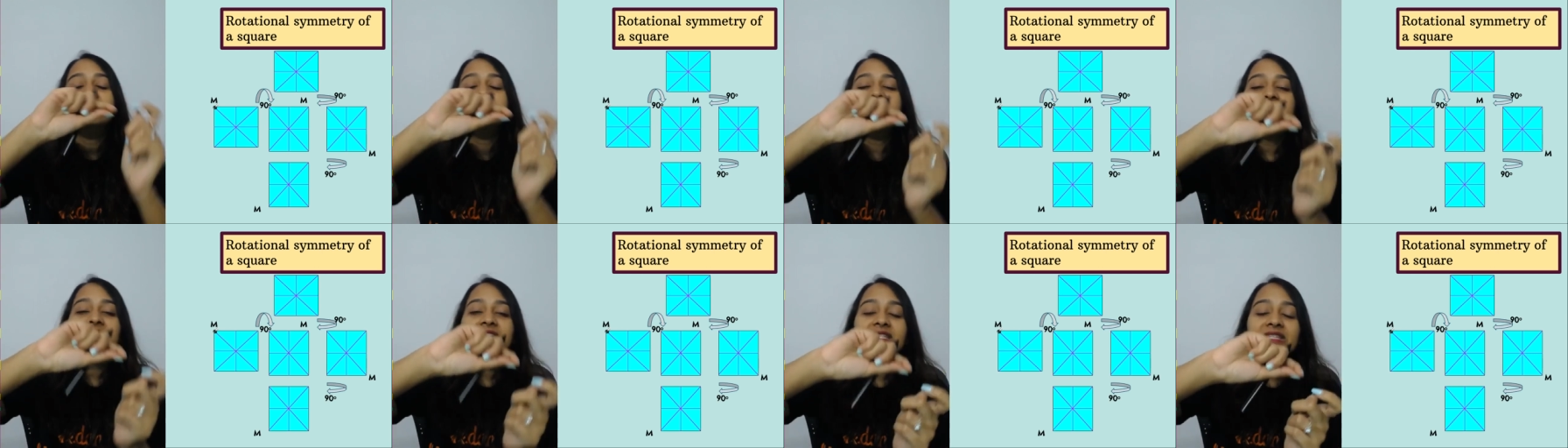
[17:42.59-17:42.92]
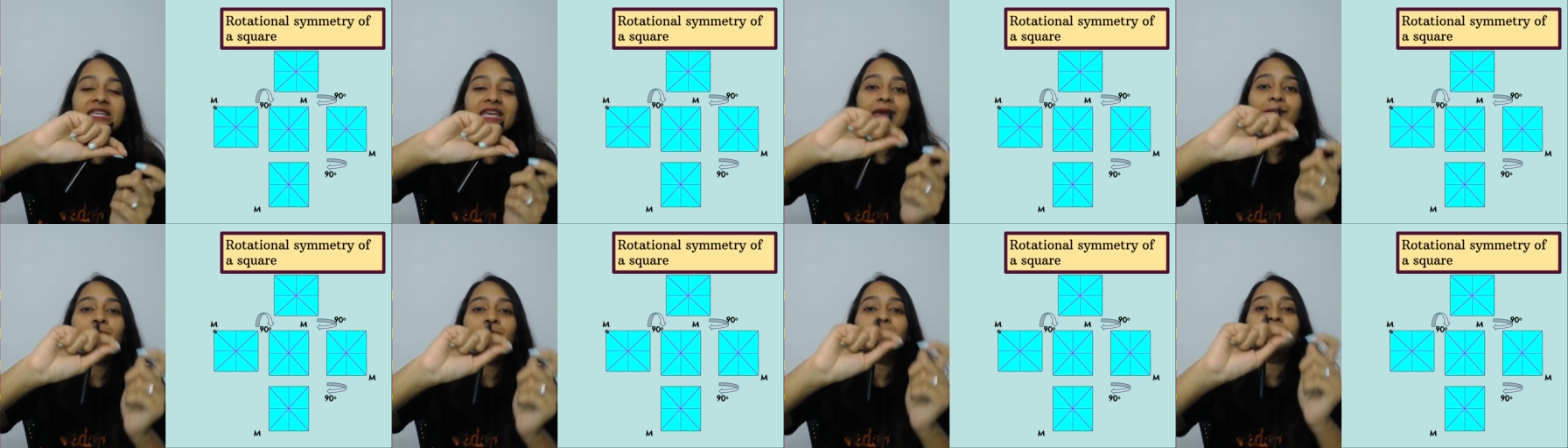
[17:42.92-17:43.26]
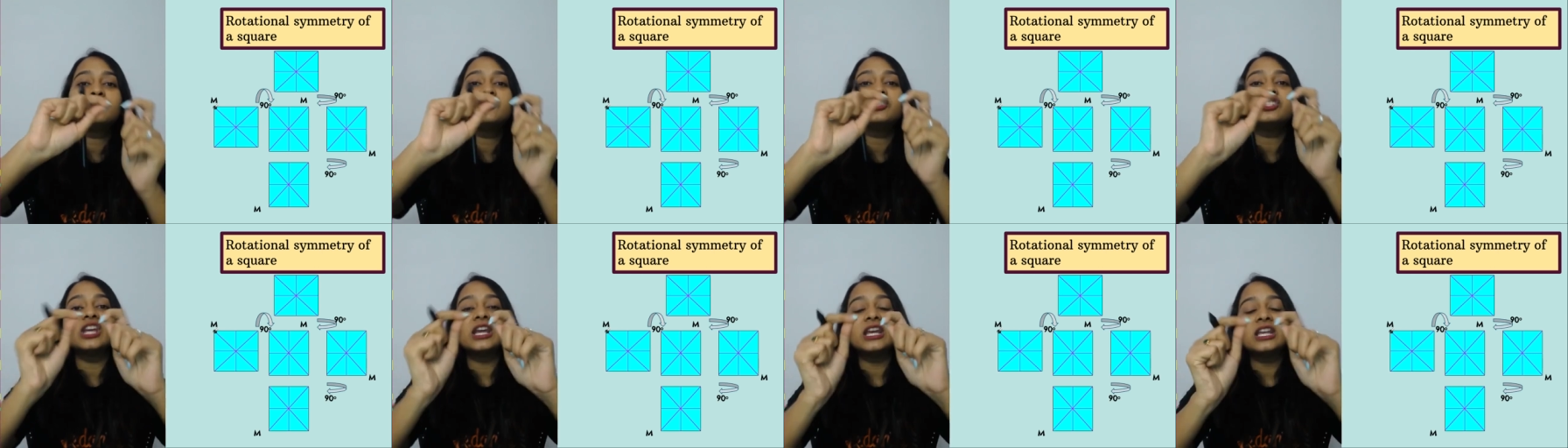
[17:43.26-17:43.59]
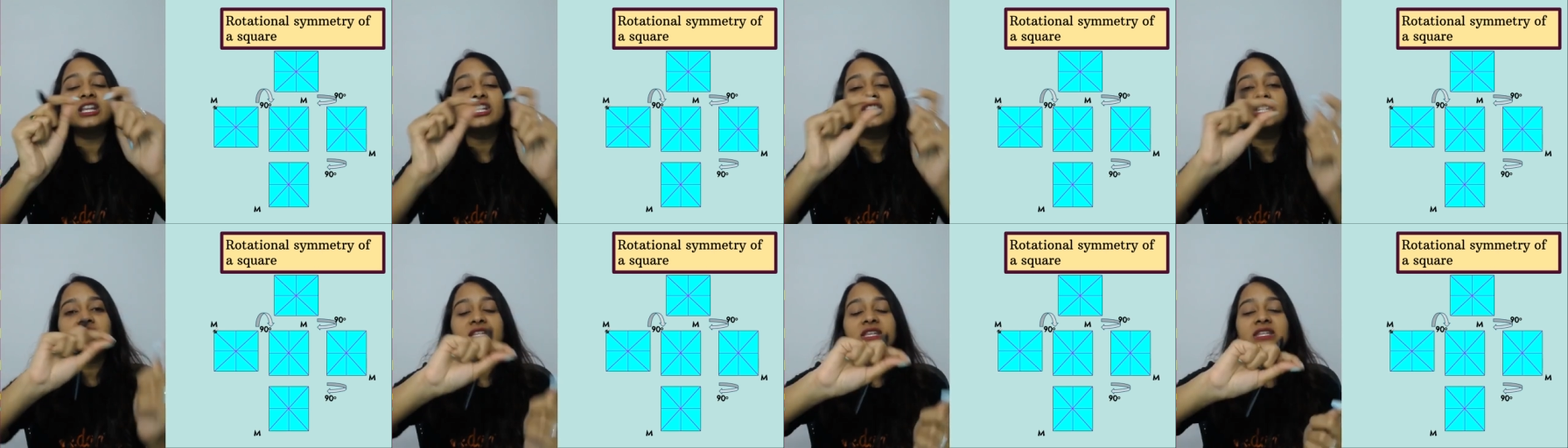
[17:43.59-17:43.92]
Just keep
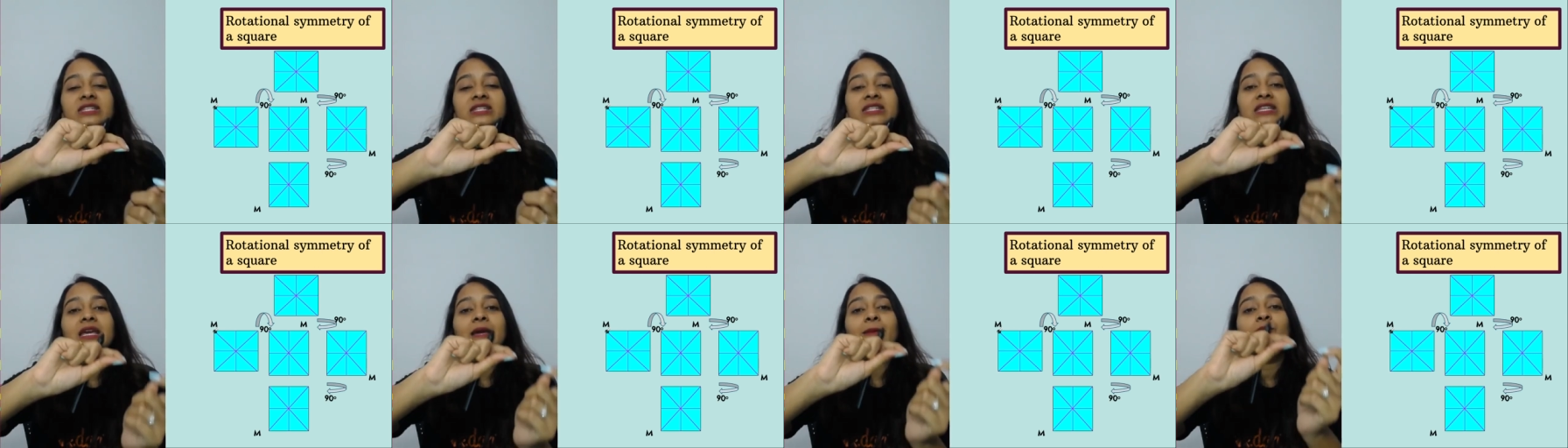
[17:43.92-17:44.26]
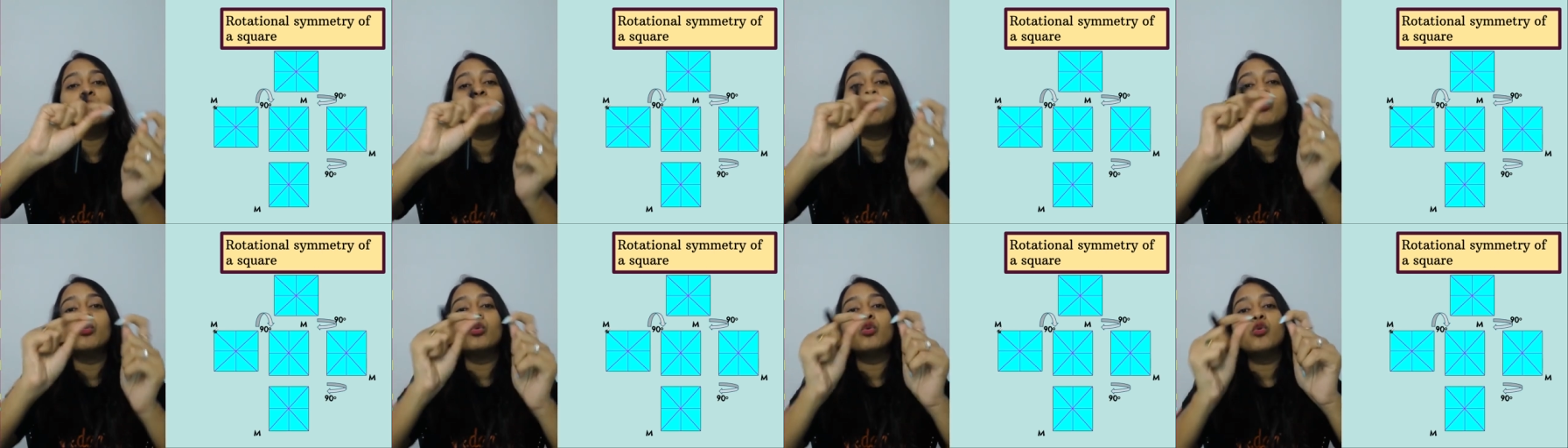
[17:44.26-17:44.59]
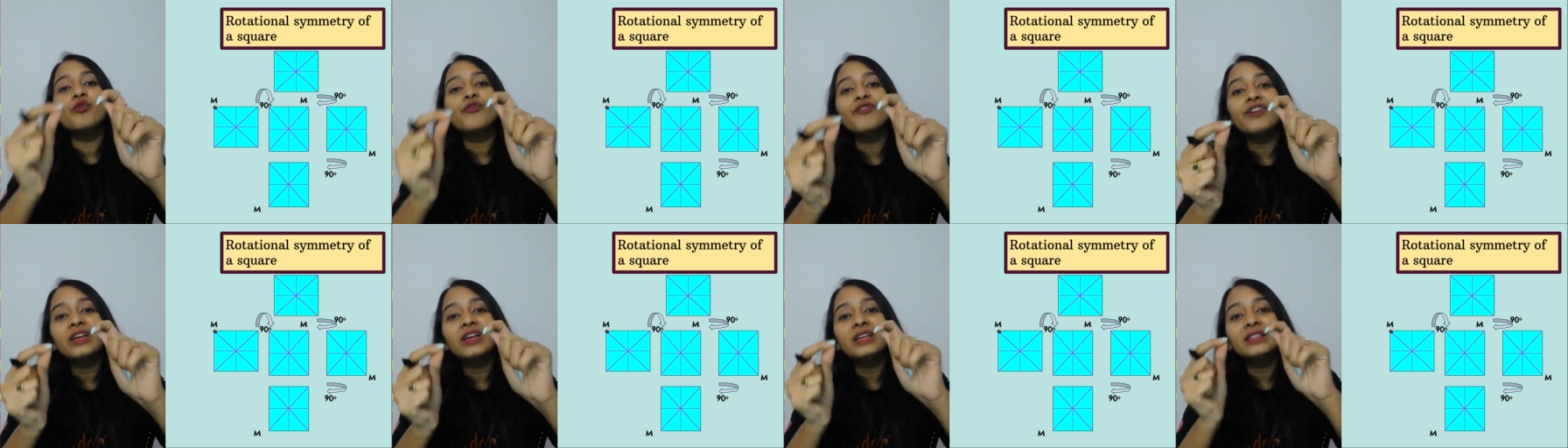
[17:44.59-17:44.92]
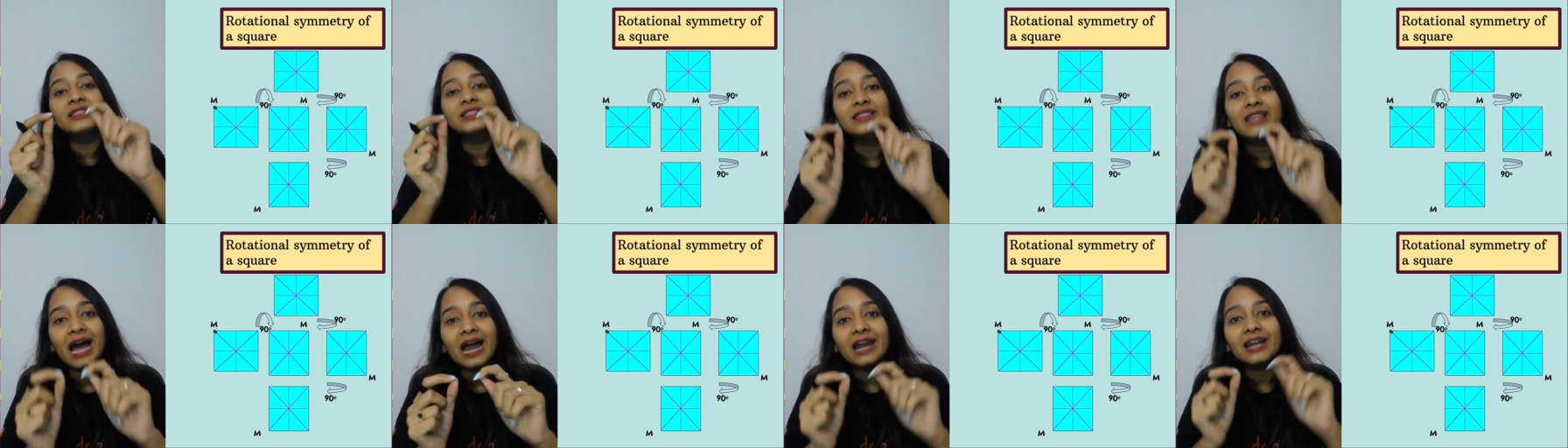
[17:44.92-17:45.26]
changing, just keep
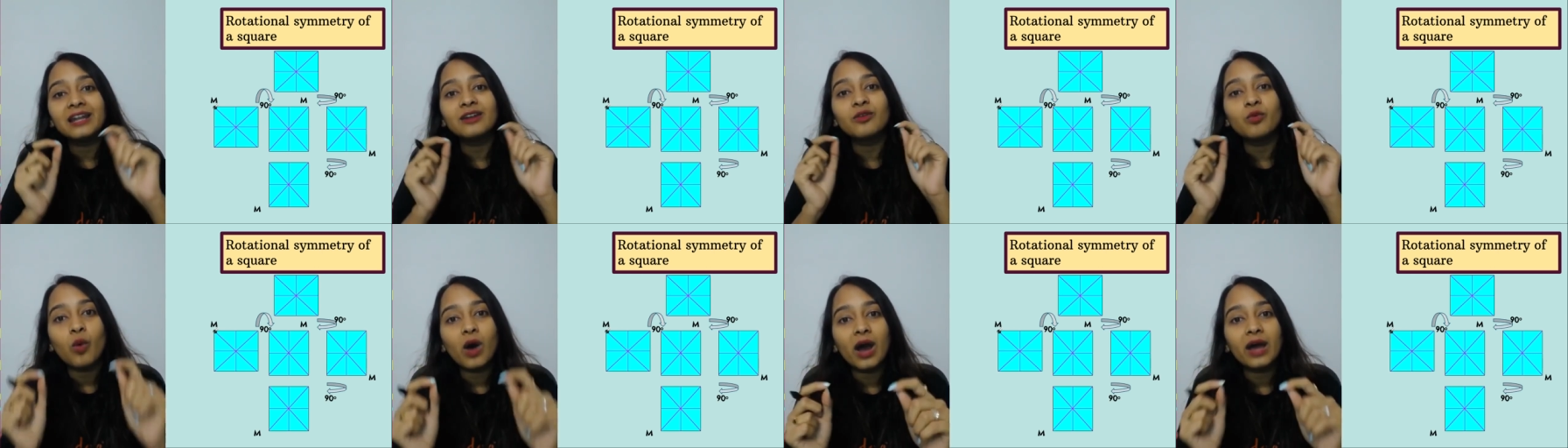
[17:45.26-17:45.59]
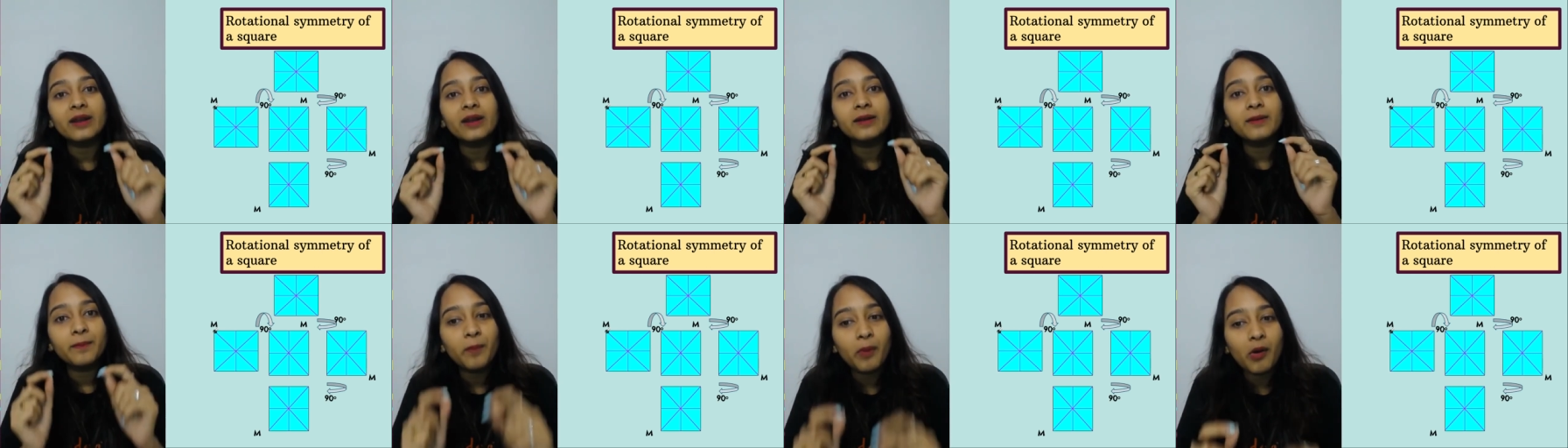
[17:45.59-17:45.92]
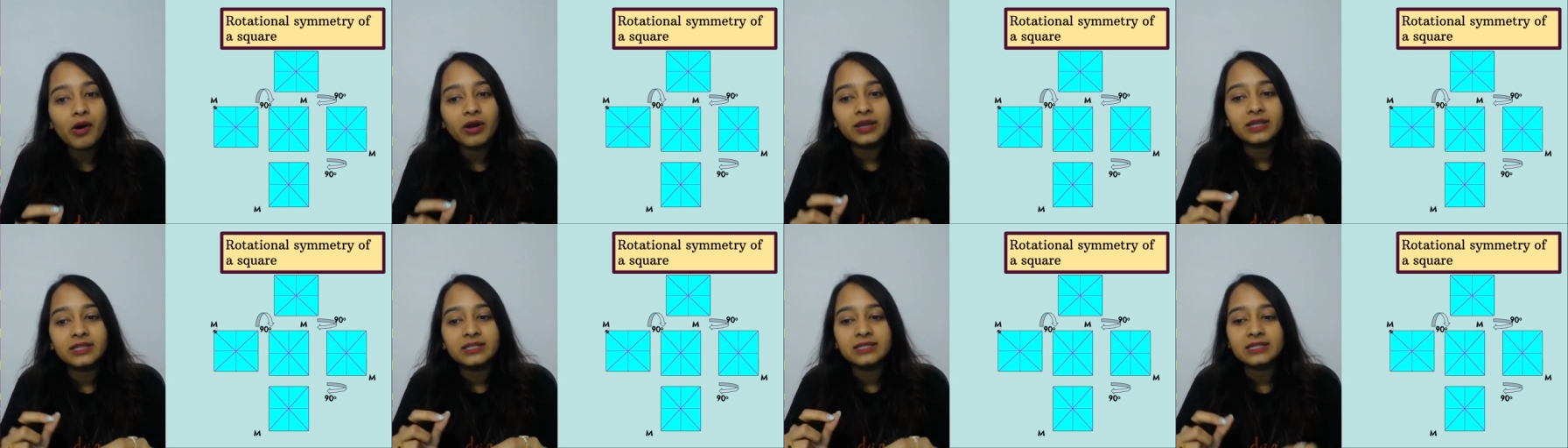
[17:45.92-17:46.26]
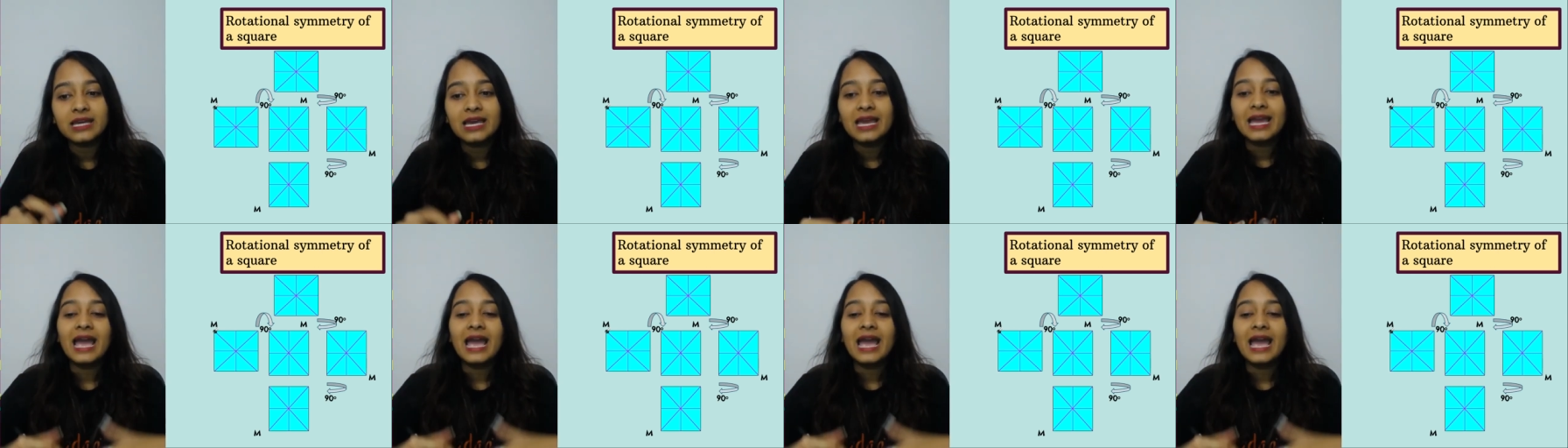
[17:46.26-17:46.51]
moving that one point